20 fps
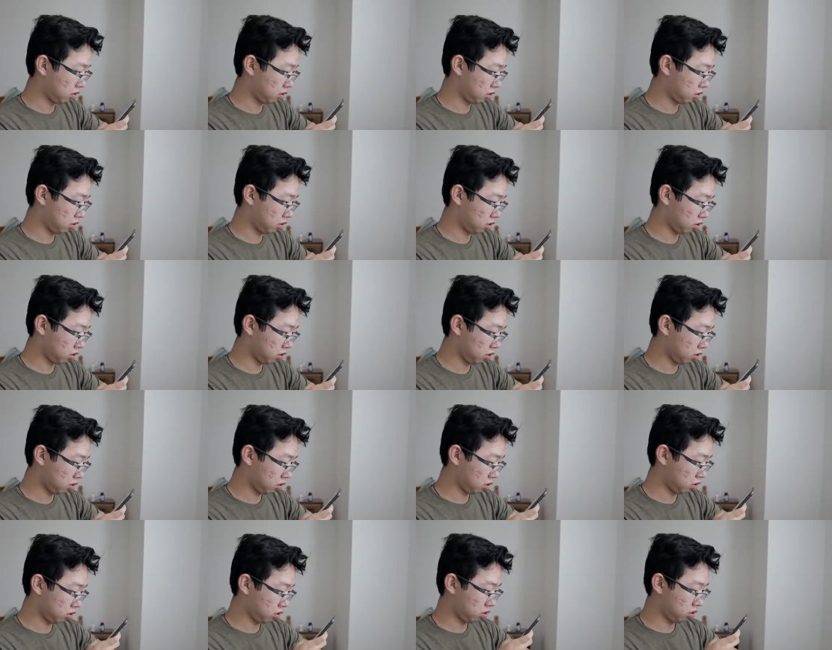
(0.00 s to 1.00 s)

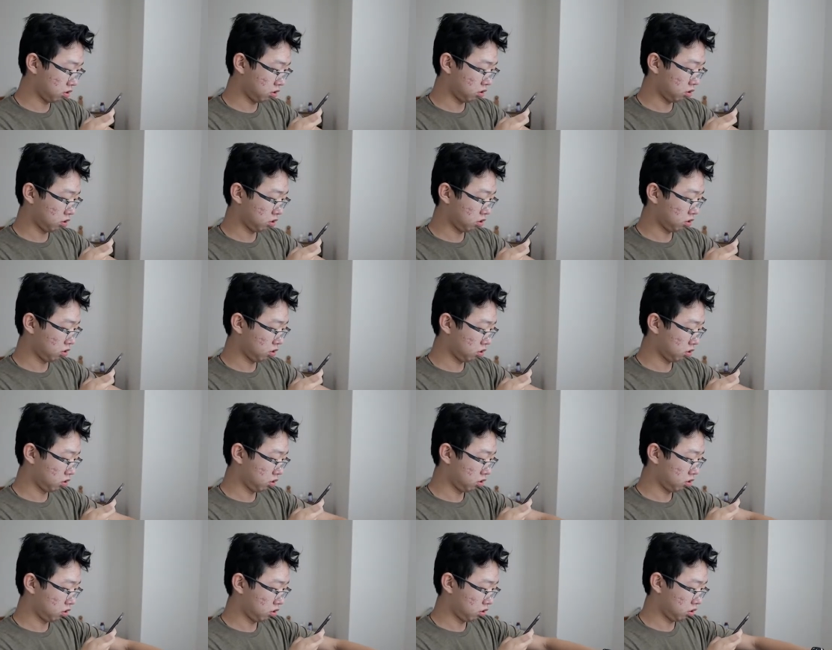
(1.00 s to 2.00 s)

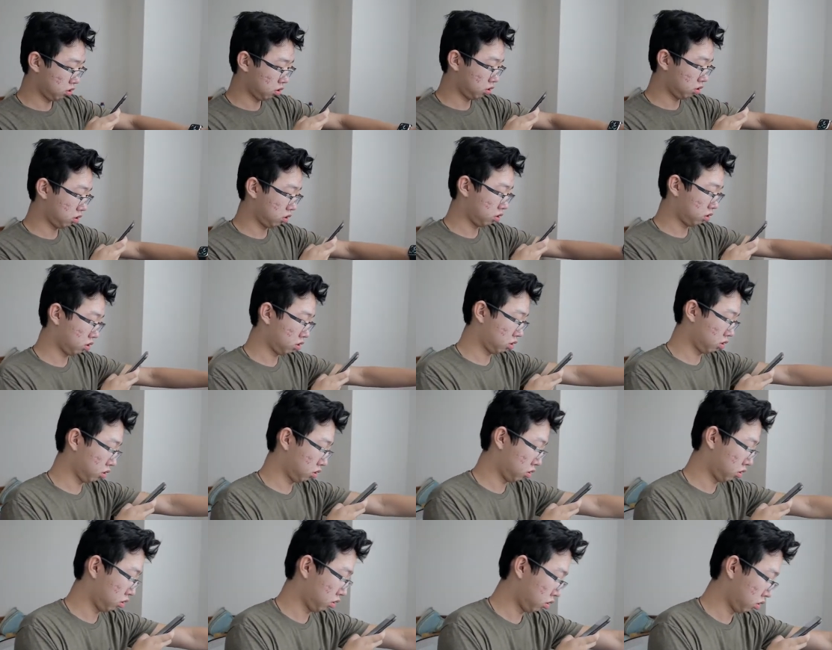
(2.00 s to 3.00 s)

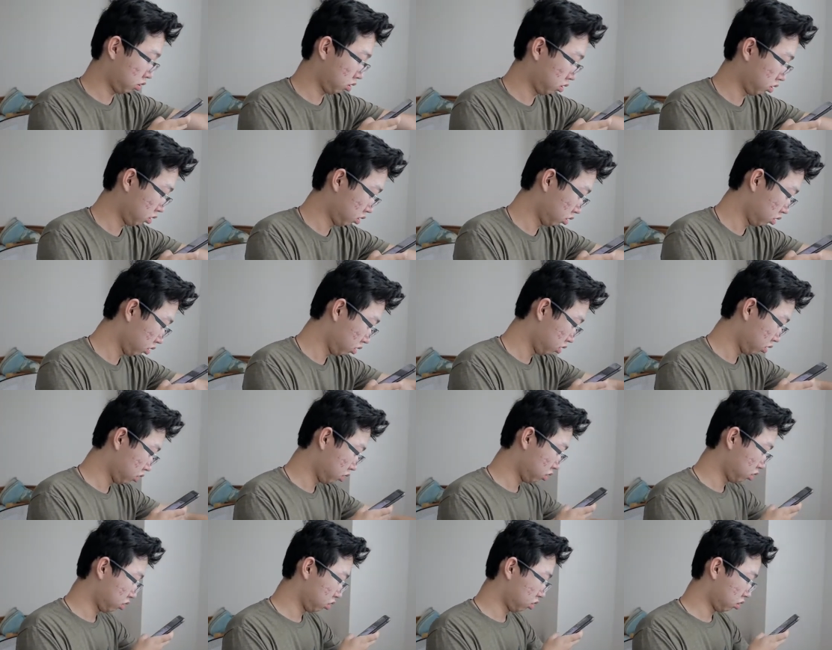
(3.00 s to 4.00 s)

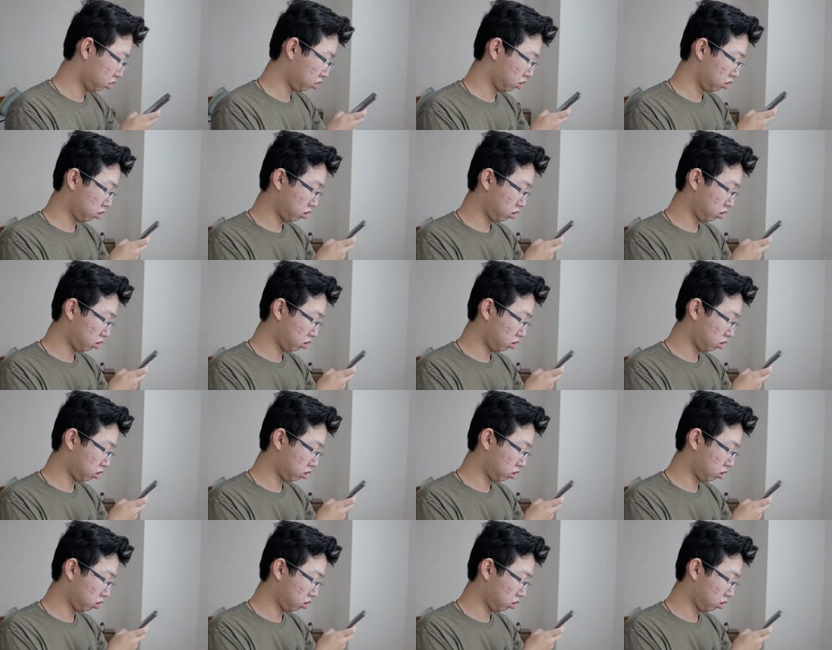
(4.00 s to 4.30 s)
No one is speaking in this clip.